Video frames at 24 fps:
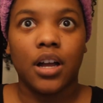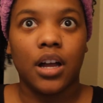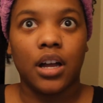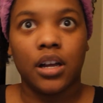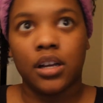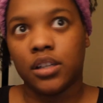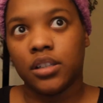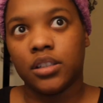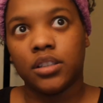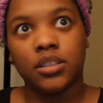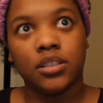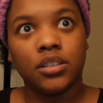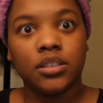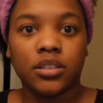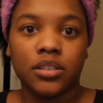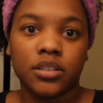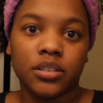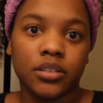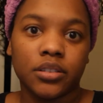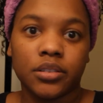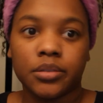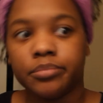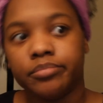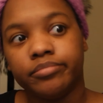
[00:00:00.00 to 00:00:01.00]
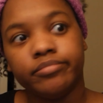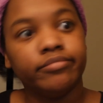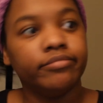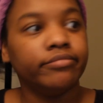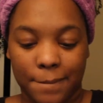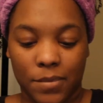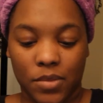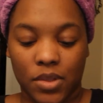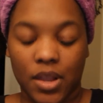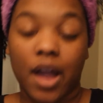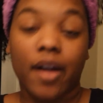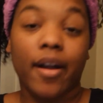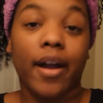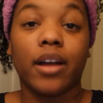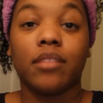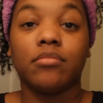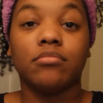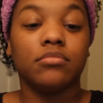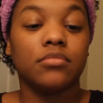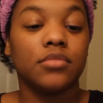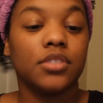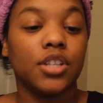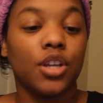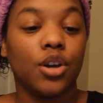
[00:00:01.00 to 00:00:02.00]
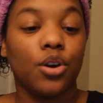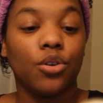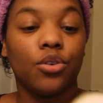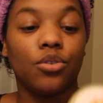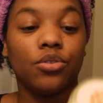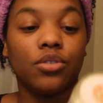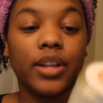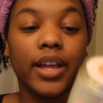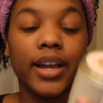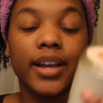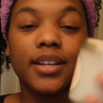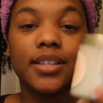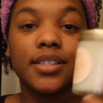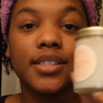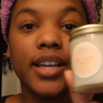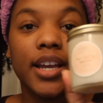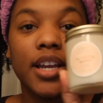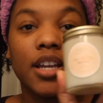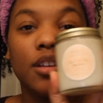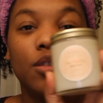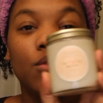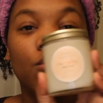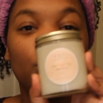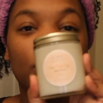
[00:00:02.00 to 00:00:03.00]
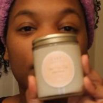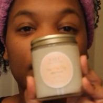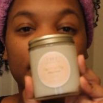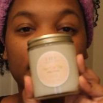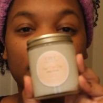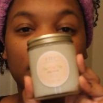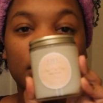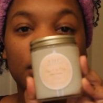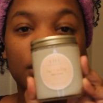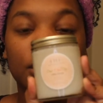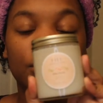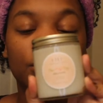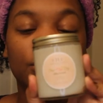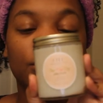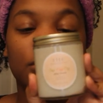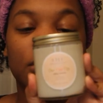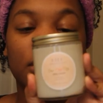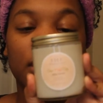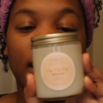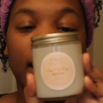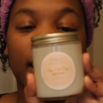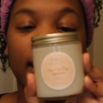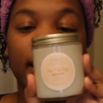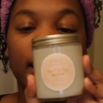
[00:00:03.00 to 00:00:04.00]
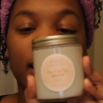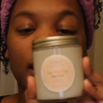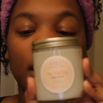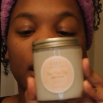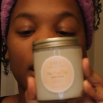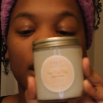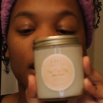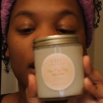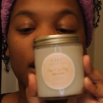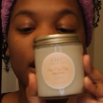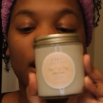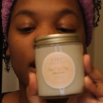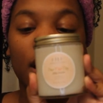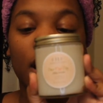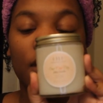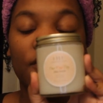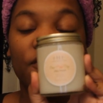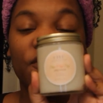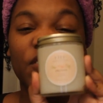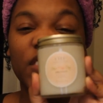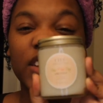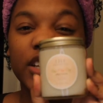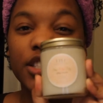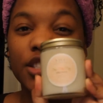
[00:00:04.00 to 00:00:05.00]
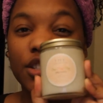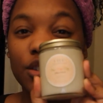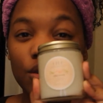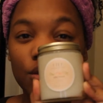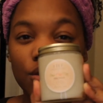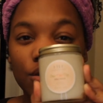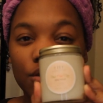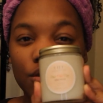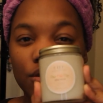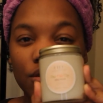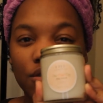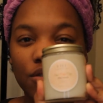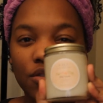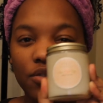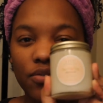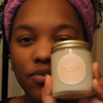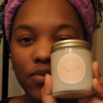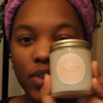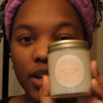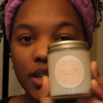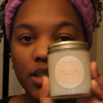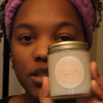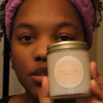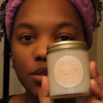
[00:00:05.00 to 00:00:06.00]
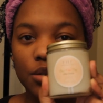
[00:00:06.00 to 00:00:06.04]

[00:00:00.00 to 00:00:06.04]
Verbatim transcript: okay, so like say you wanted to use like a physical face